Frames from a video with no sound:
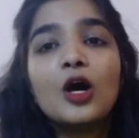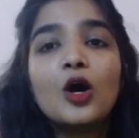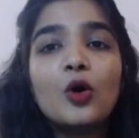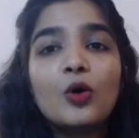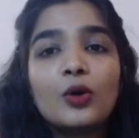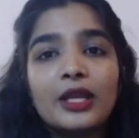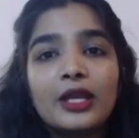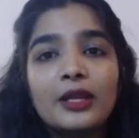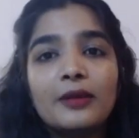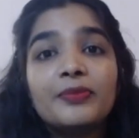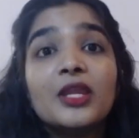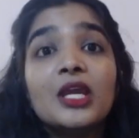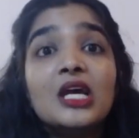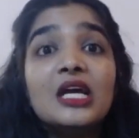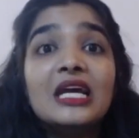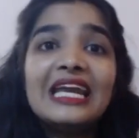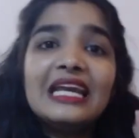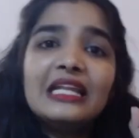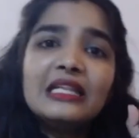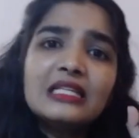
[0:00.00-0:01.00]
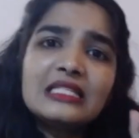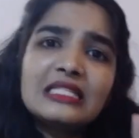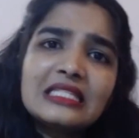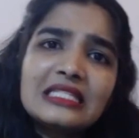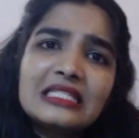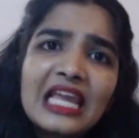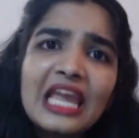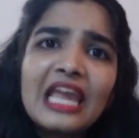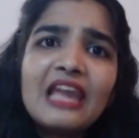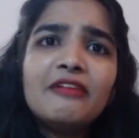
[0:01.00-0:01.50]
Okay, in the
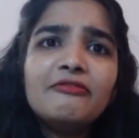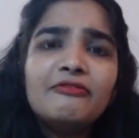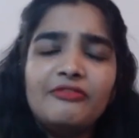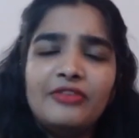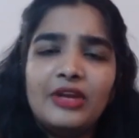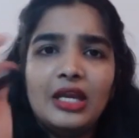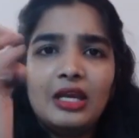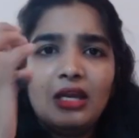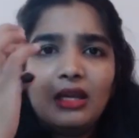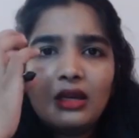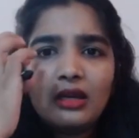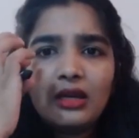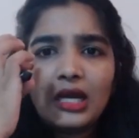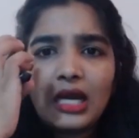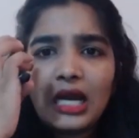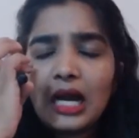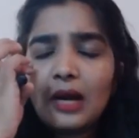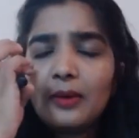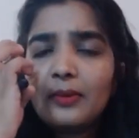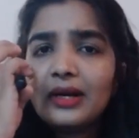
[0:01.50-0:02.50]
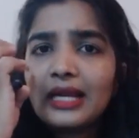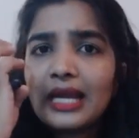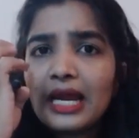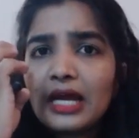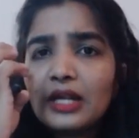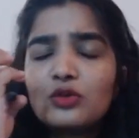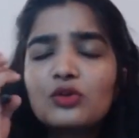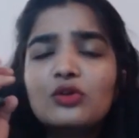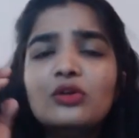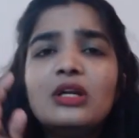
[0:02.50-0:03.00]
same way,
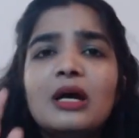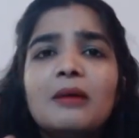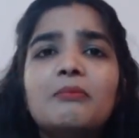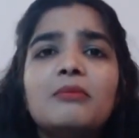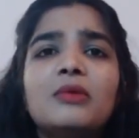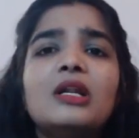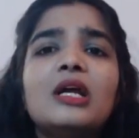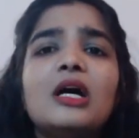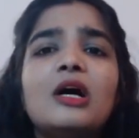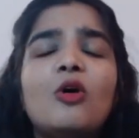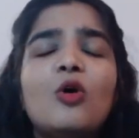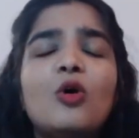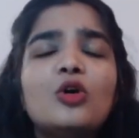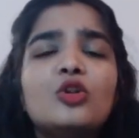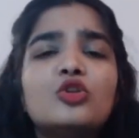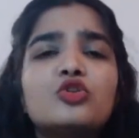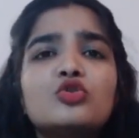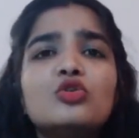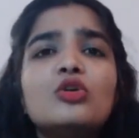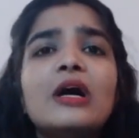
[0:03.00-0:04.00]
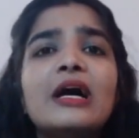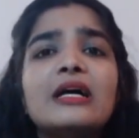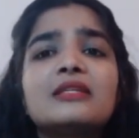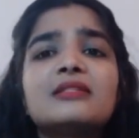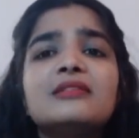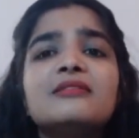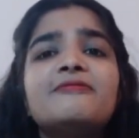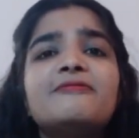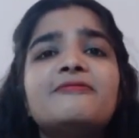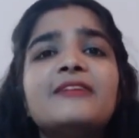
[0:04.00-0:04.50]
Avogadro number also
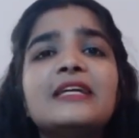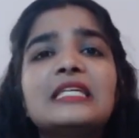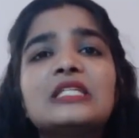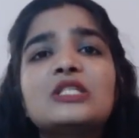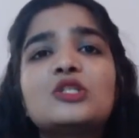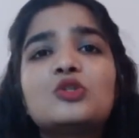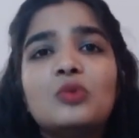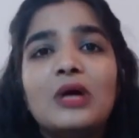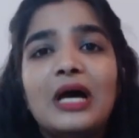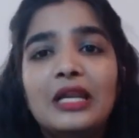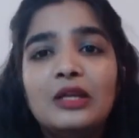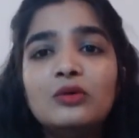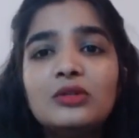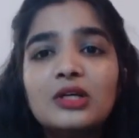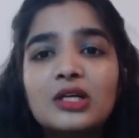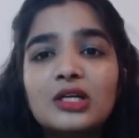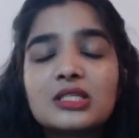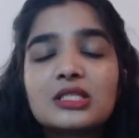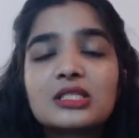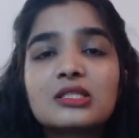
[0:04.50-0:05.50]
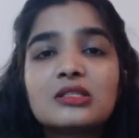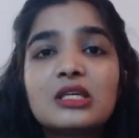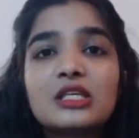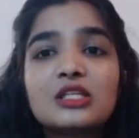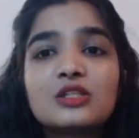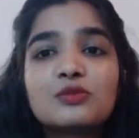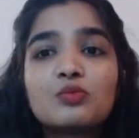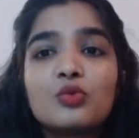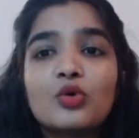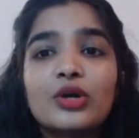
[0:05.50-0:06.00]
has a fixed value, that is
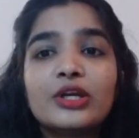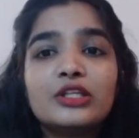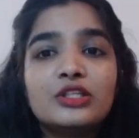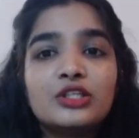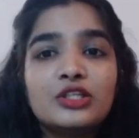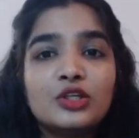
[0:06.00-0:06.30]
six point